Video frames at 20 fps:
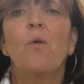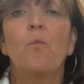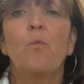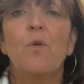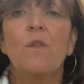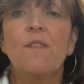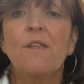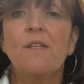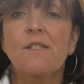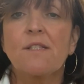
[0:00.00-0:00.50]

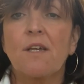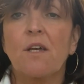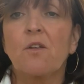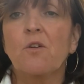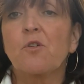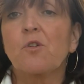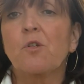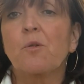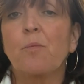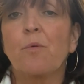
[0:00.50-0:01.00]
with the
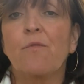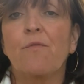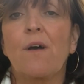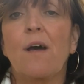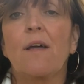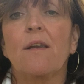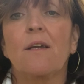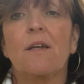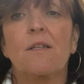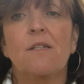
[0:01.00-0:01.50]
seller to
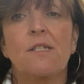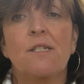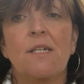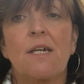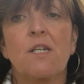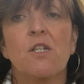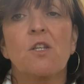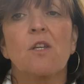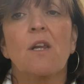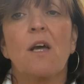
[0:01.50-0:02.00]
provide a
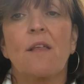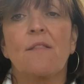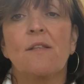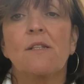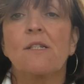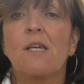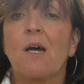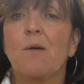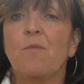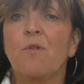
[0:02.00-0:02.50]
concession at the
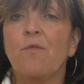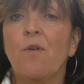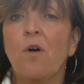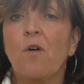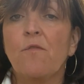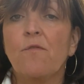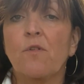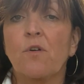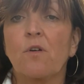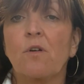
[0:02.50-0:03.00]
time of
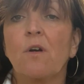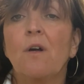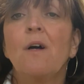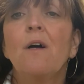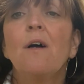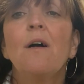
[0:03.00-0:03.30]
offer.